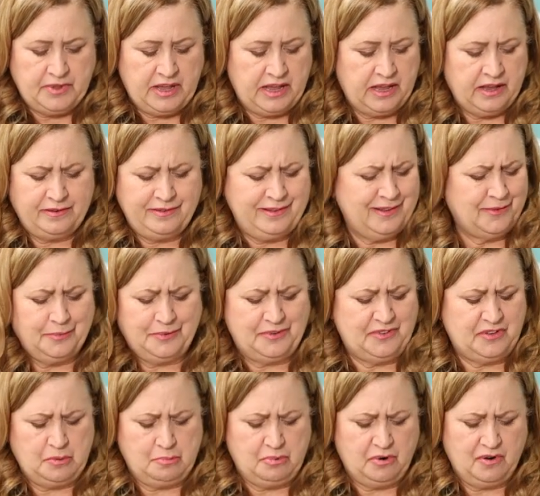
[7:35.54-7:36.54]
And this was
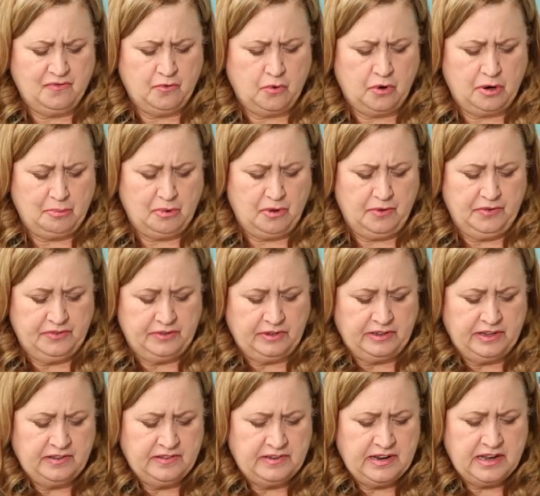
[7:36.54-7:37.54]
super affordable. So
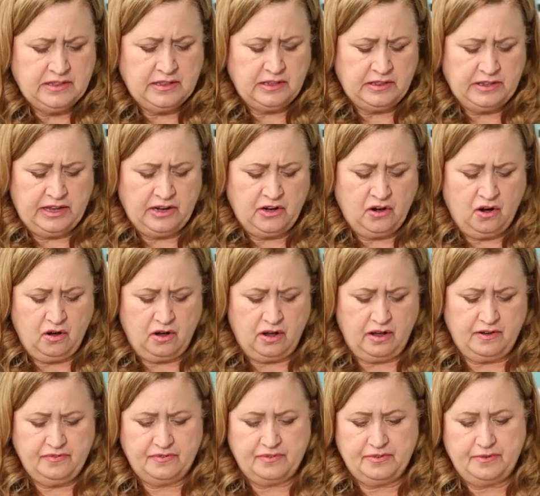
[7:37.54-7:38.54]
let's take the lid
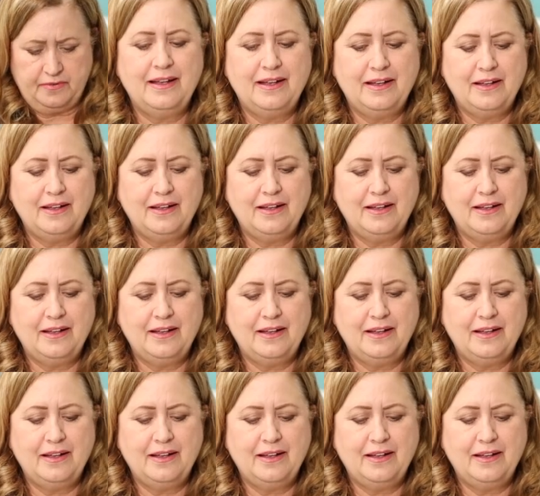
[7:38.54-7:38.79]
off.